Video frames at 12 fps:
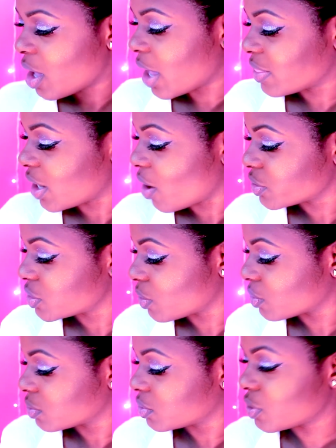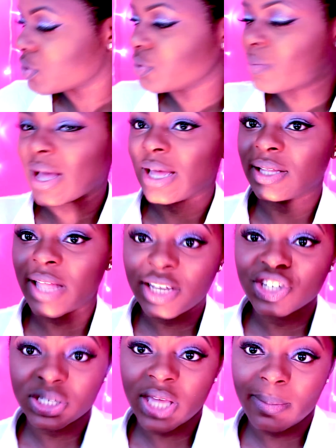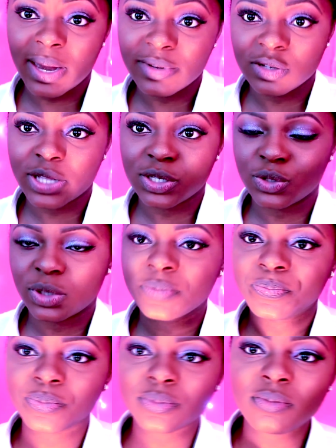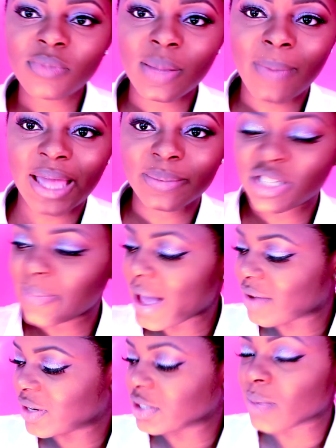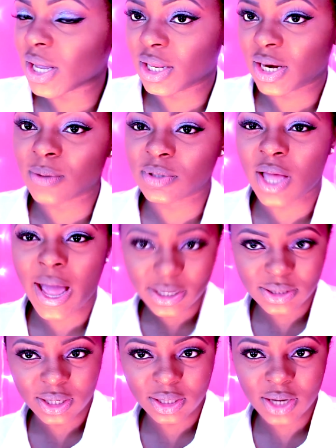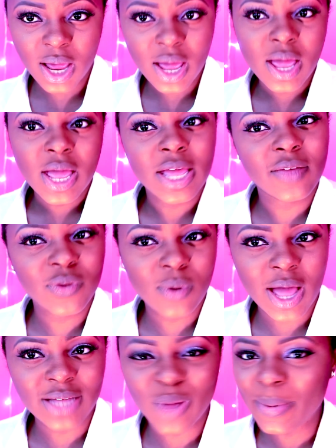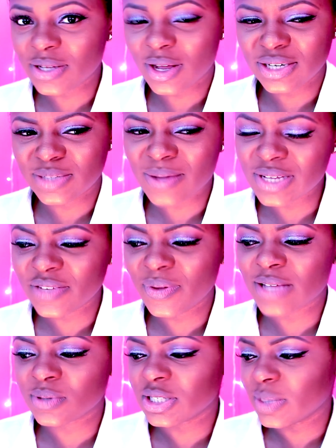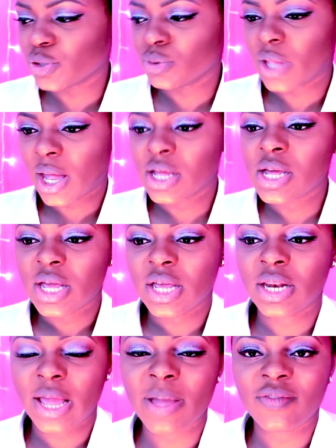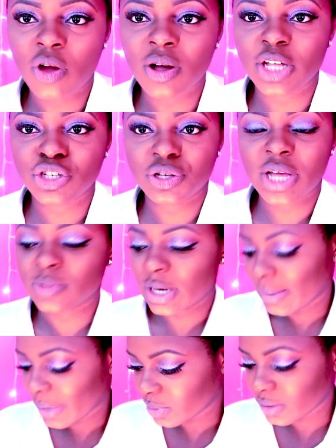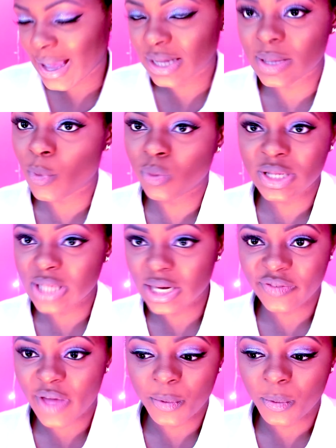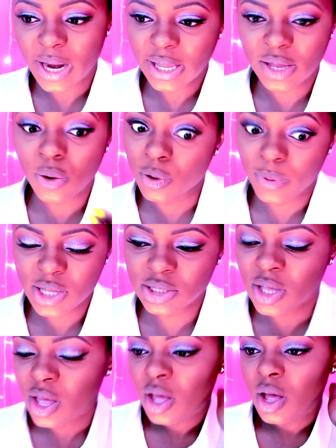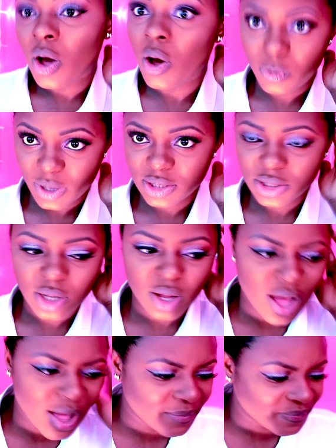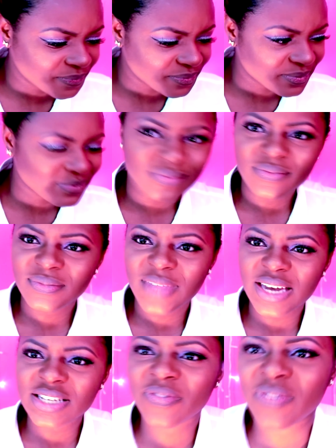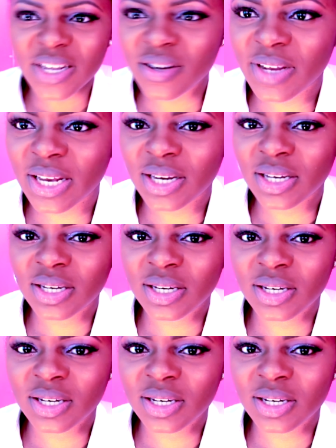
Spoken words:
And then I also told you my, like they just came in, I was going to the door. My Ipsy bag for this month. And I was asking if you guys, why am I talking like this? I was asking if you guys want to see me do that in like my vlog. Like show you guys what I get my Ipsy bag. Because I'm always satisfied with what I get. Always. Always. And it's flickering.